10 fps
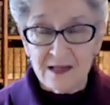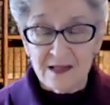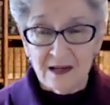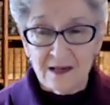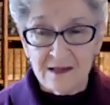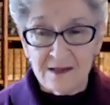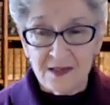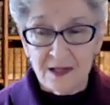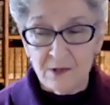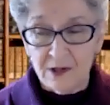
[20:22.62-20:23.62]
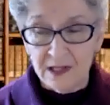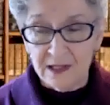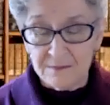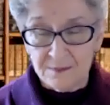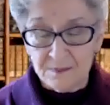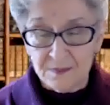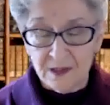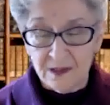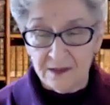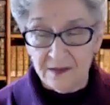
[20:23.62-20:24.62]
them
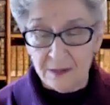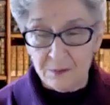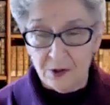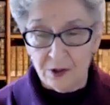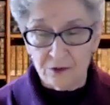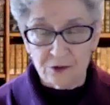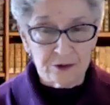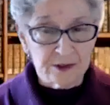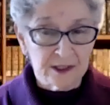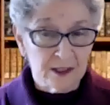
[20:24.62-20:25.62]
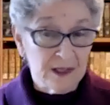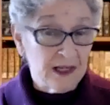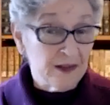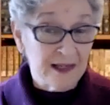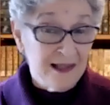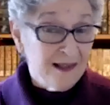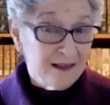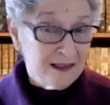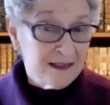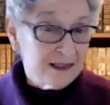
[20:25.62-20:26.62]
in that part of Jerusalem. And I thought,
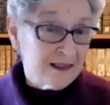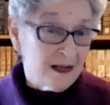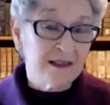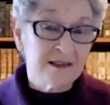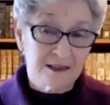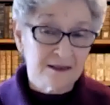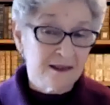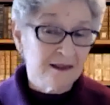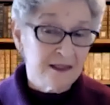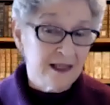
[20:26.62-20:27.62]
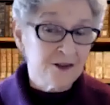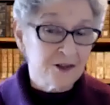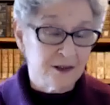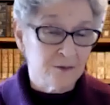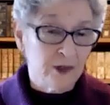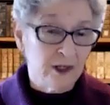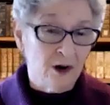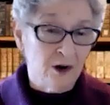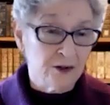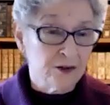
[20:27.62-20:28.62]
this is God's intention. We
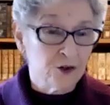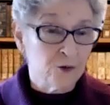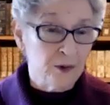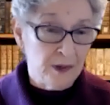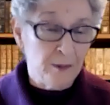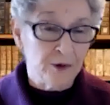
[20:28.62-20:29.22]
are to remember